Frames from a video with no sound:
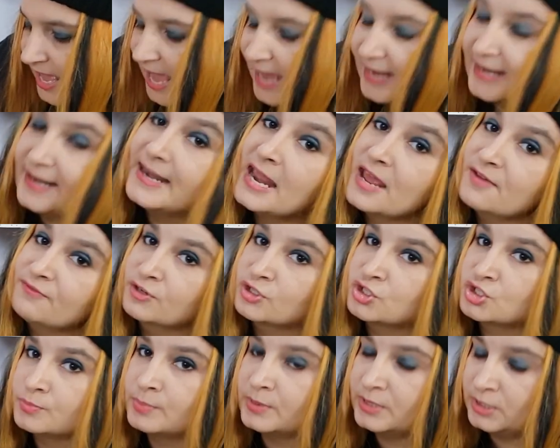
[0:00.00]
and never
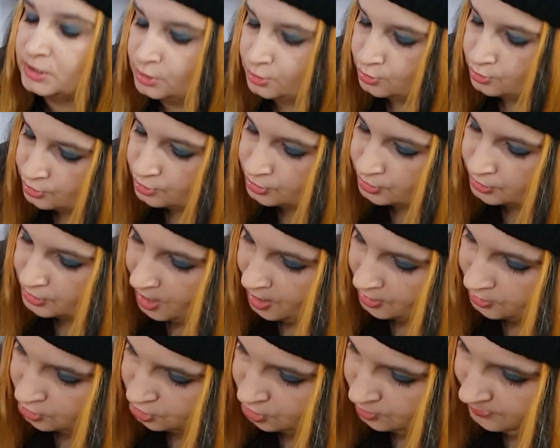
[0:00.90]
to be used
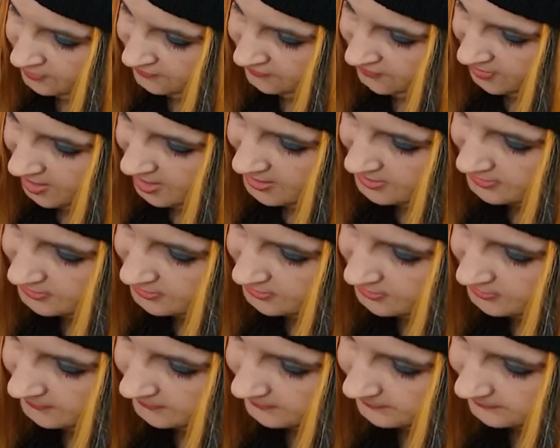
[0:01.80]

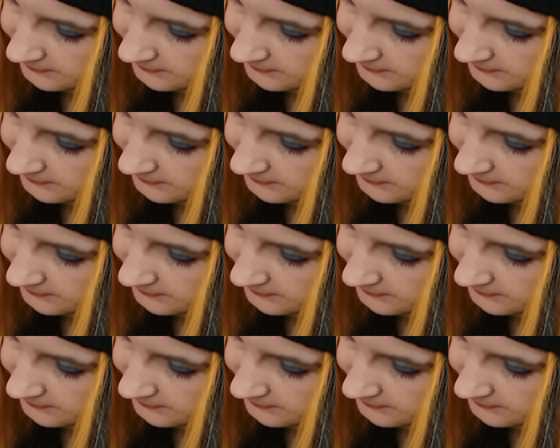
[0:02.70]
unsupervised.